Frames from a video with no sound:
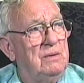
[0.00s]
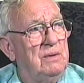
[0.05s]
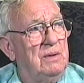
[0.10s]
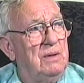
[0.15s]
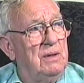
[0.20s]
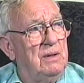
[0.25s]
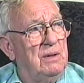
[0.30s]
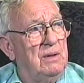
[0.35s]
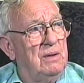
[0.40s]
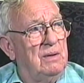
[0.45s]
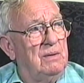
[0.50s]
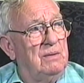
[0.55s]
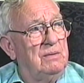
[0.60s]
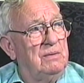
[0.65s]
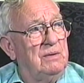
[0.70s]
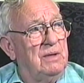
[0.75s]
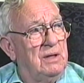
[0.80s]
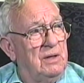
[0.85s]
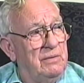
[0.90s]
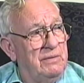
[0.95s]
uh,
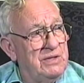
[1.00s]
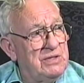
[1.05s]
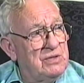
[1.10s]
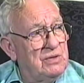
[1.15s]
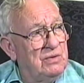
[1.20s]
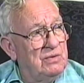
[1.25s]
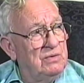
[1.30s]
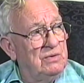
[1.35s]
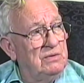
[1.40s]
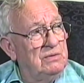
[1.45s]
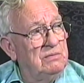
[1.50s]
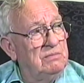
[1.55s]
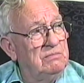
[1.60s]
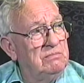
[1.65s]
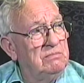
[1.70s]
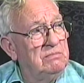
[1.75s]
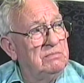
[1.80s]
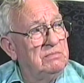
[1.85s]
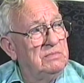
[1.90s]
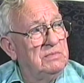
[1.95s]
gunnery school,
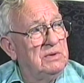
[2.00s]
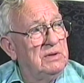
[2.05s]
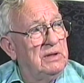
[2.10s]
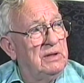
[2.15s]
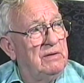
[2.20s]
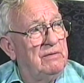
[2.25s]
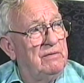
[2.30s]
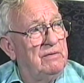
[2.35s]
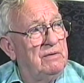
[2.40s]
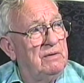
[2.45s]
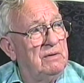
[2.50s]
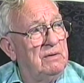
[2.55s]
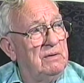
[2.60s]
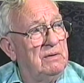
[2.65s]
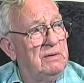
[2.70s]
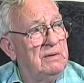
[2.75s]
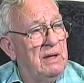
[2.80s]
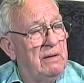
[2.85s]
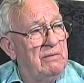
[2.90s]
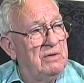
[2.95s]
and in, where was
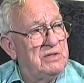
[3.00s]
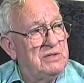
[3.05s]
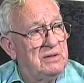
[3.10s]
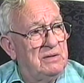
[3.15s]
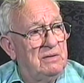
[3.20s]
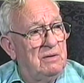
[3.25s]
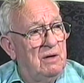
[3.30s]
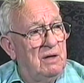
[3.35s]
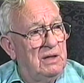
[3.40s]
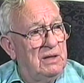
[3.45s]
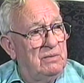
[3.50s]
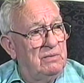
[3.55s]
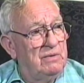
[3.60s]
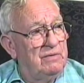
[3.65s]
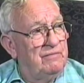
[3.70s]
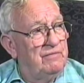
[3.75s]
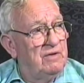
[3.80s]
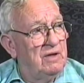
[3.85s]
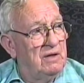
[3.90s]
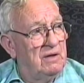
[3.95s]
that? That was in Hollywood,
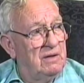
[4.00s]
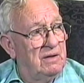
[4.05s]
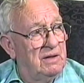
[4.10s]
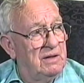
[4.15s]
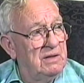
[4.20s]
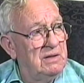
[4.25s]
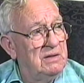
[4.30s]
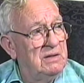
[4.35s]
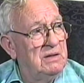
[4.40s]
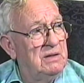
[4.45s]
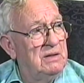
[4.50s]
Florida.